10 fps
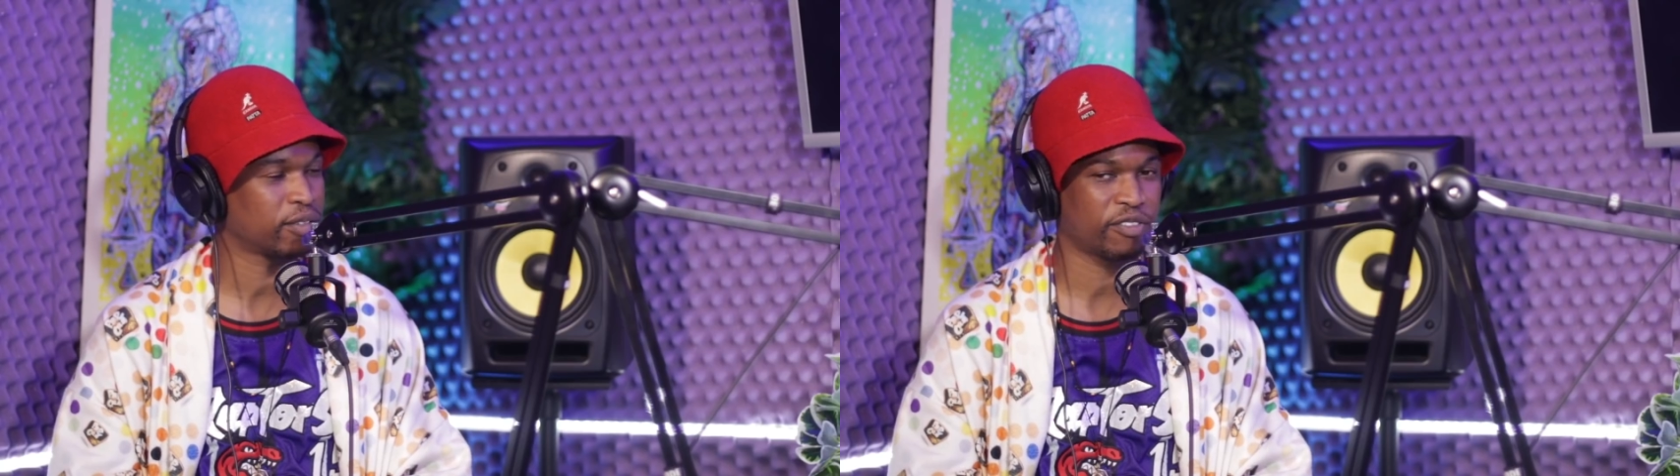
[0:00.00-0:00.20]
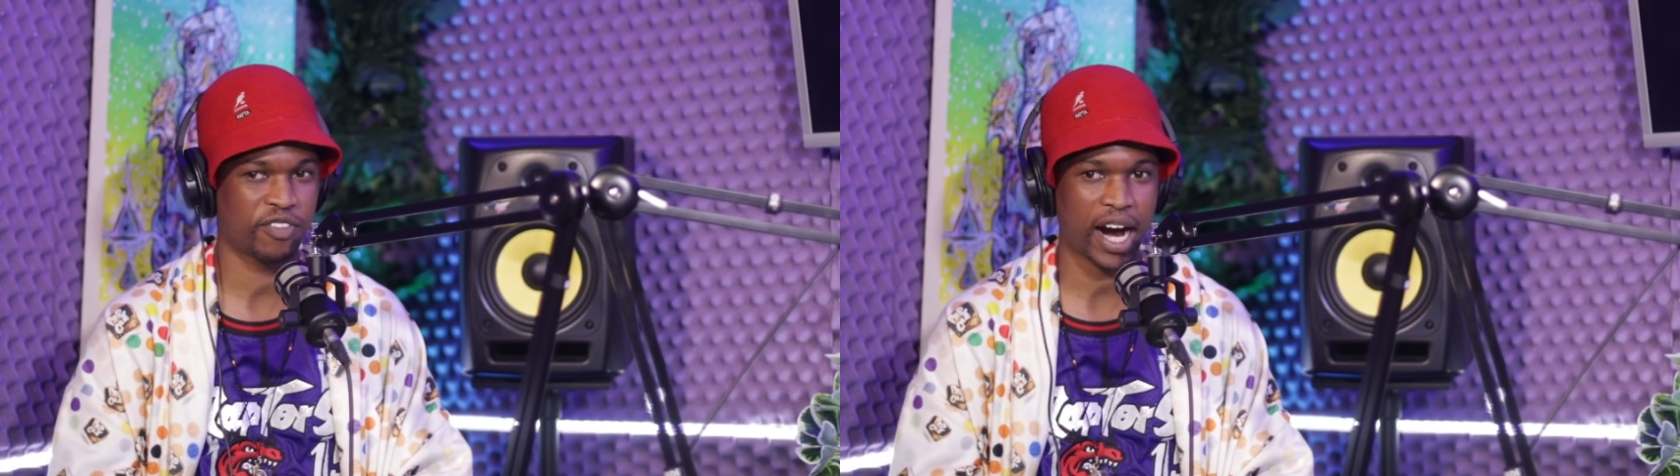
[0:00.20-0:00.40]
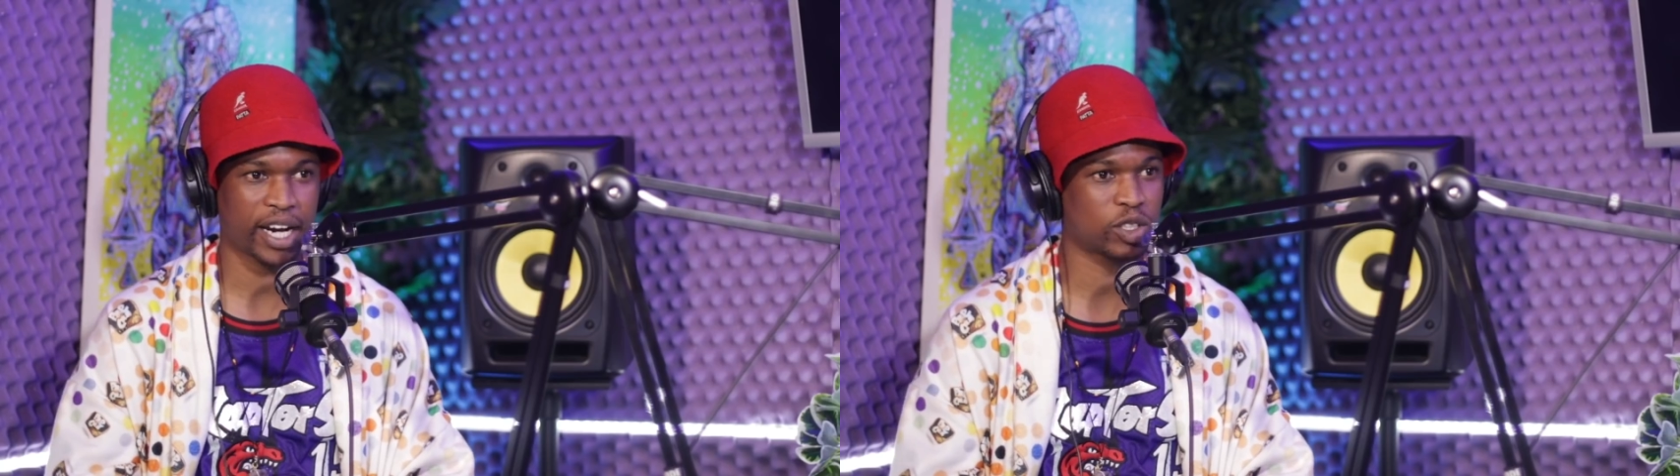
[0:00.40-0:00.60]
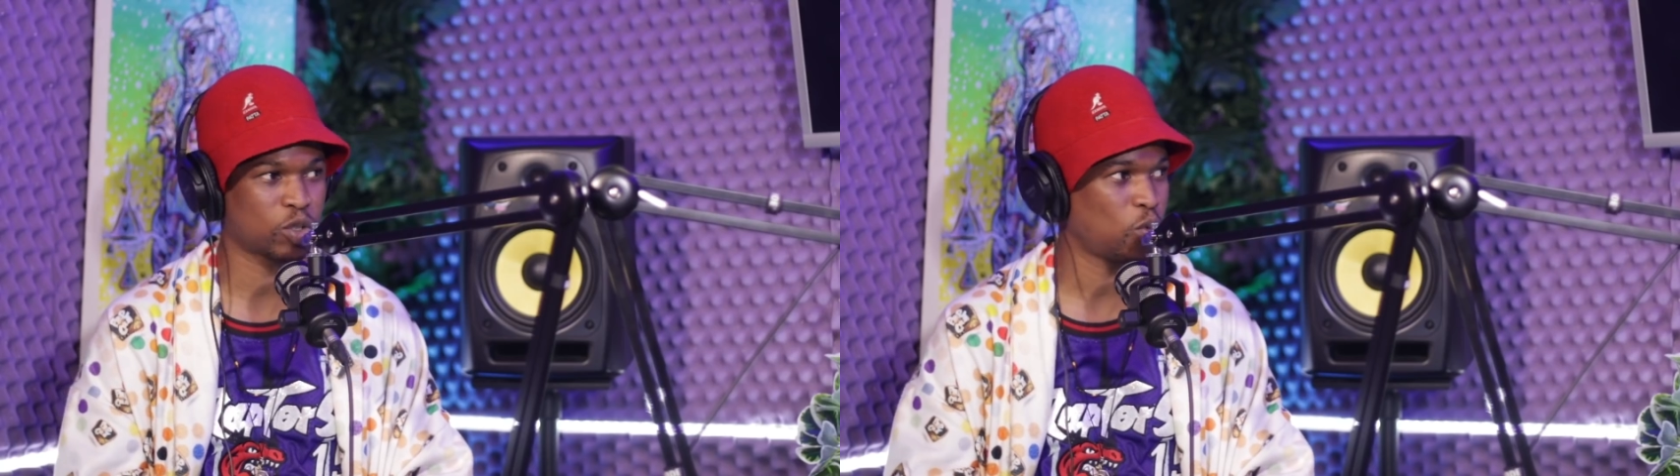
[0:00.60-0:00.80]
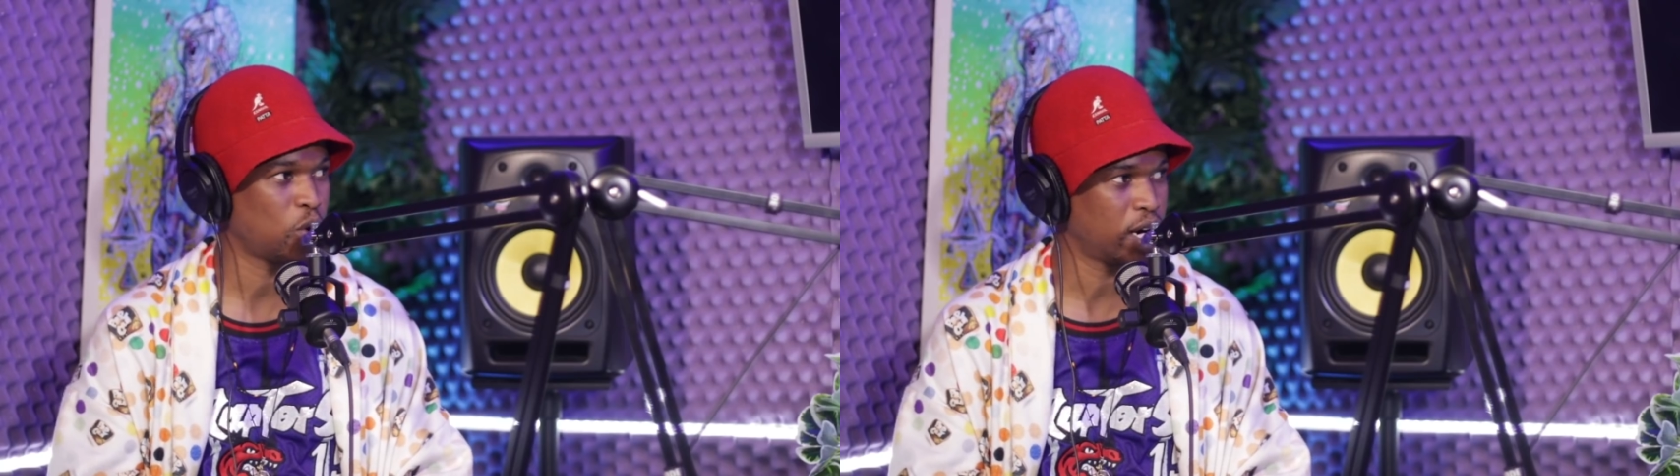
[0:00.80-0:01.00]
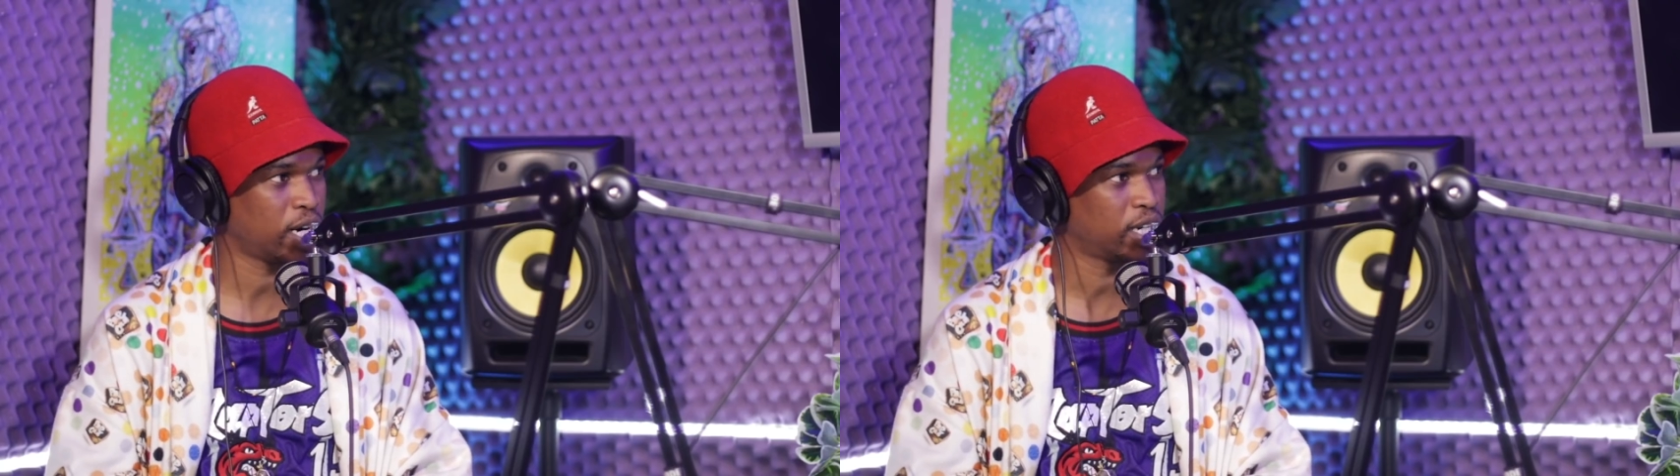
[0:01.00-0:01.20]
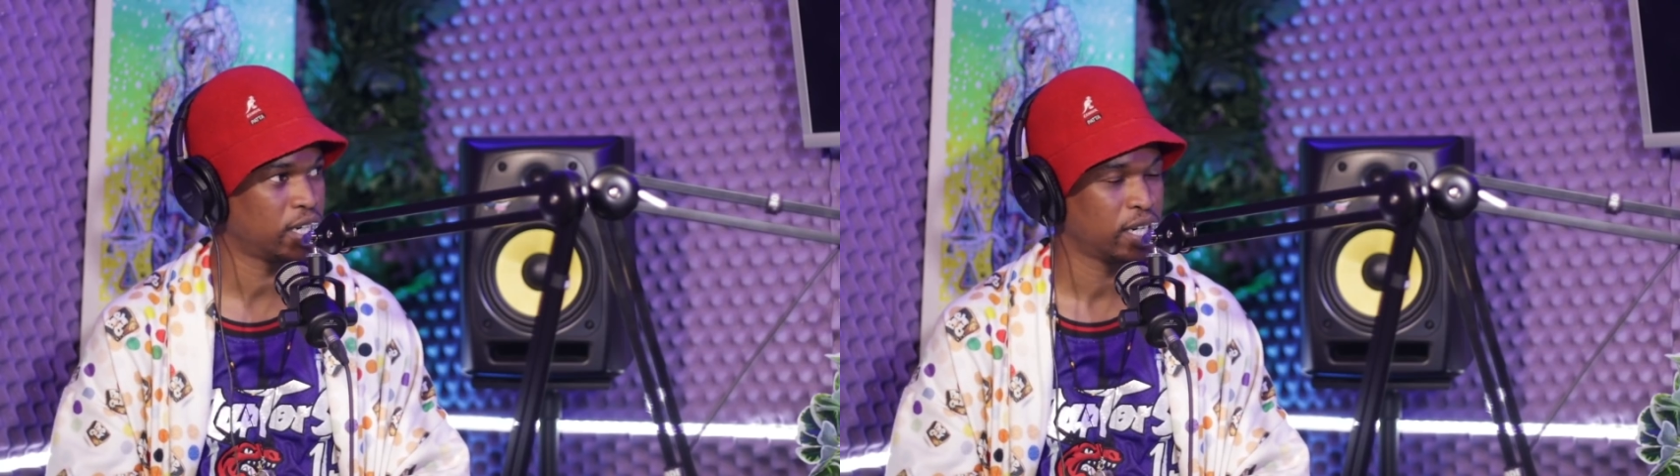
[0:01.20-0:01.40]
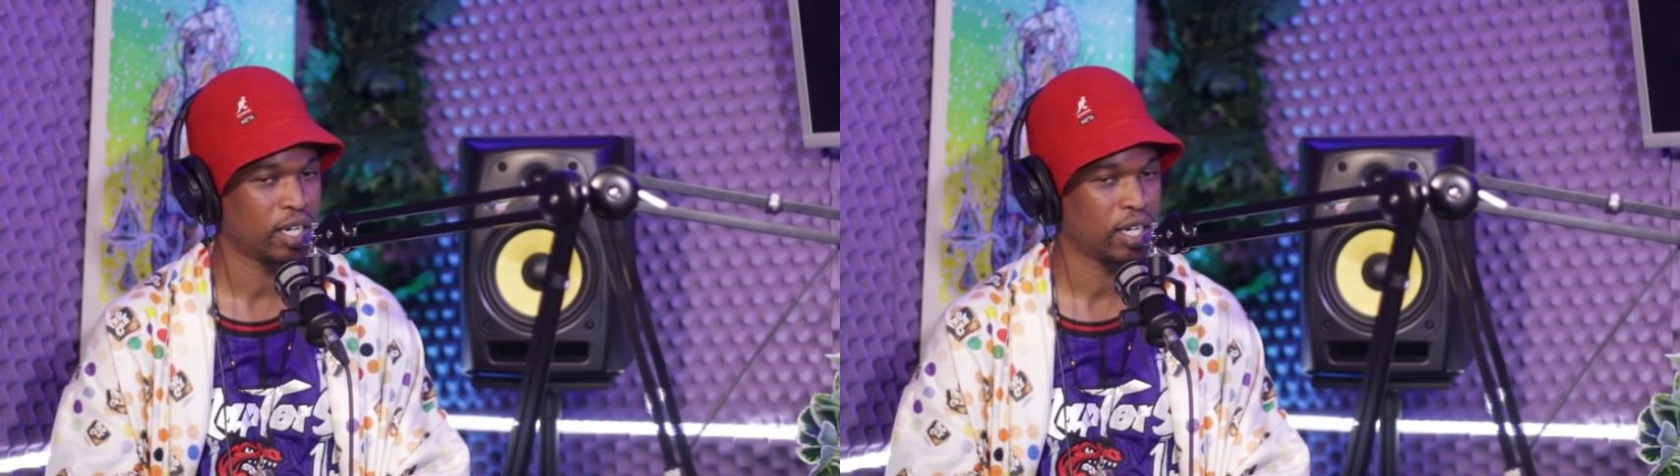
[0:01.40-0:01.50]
fire to work,